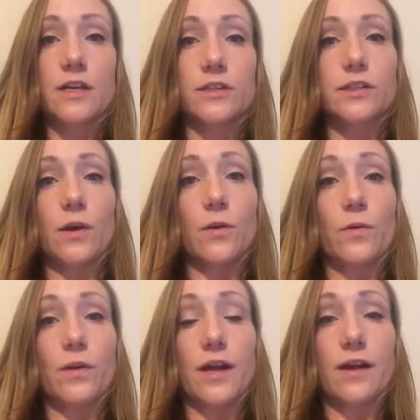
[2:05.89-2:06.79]

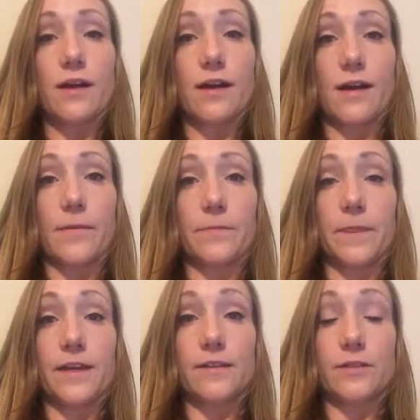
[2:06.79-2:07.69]
So
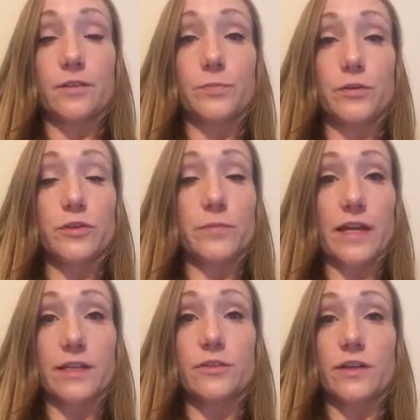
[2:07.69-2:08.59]

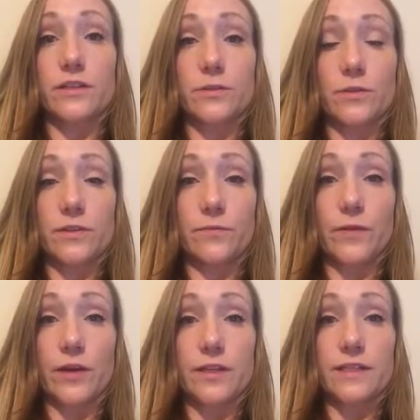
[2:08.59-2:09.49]
post-traumatic stress disorder is a
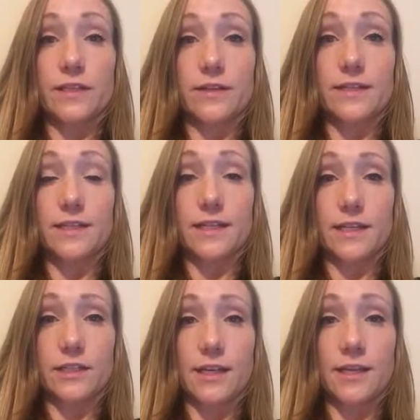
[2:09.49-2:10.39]
very serious
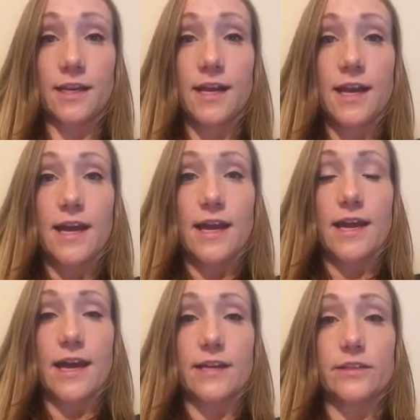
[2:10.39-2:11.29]
condition,
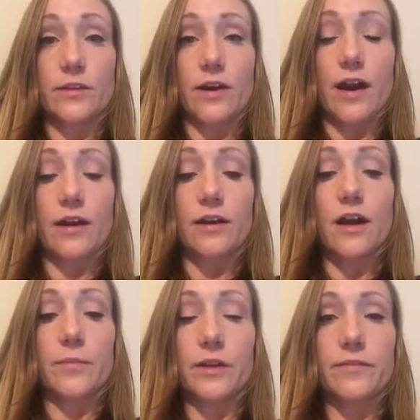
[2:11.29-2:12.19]
and there are a
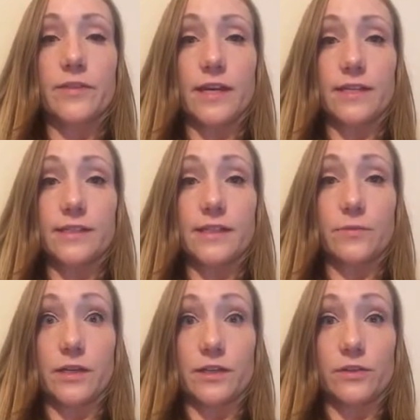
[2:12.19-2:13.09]
couple of things that
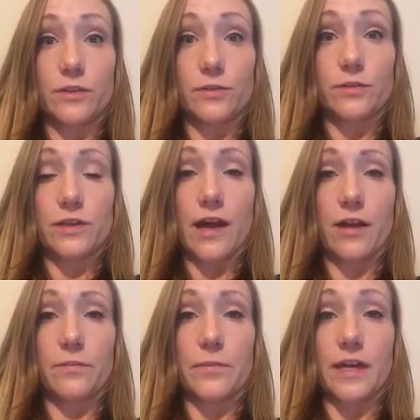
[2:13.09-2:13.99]
we can do to
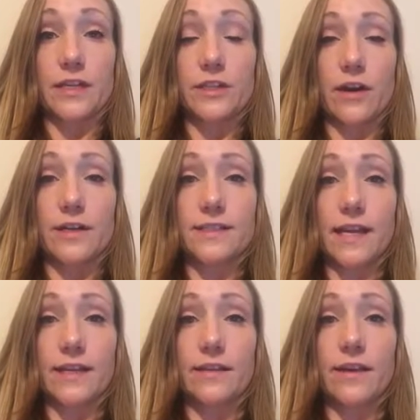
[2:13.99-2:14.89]
help manage our
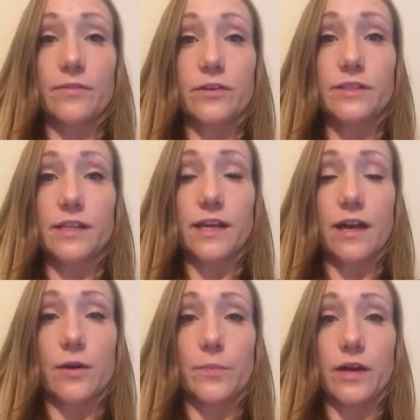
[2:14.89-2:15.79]
anxiety levels and
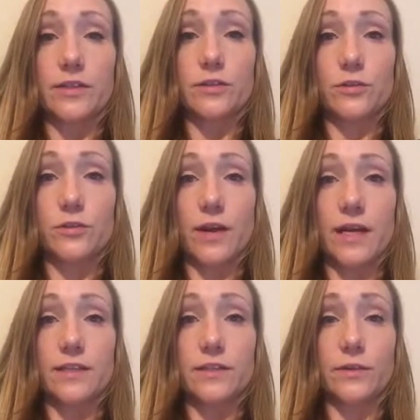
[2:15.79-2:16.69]
help us to
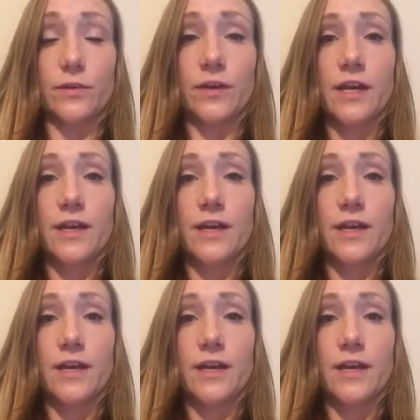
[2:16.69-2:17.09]
try to